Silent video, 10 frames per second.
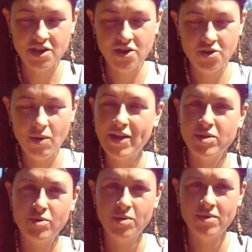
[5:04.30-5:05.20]
that you at the
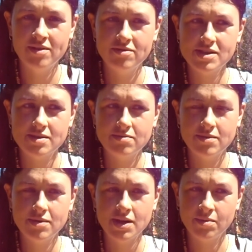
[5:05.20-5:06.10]
moment
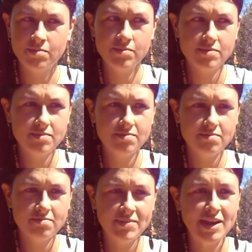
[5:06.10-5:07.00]

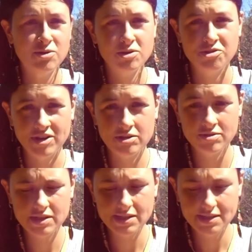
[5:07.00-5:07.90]
may not agree
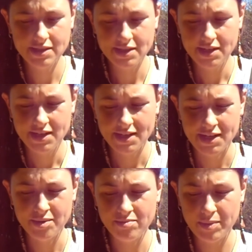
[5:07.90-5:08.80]
on.
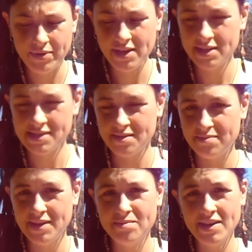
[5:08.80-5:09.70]
Opinions
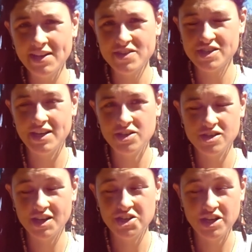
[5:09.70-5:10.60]
and beliefs
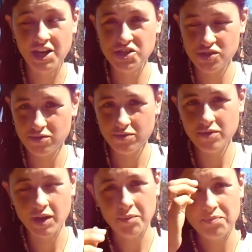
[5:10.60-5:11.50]
can change
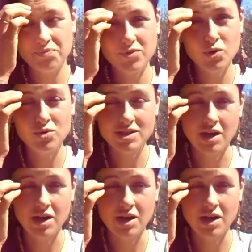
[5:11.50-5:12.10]
all the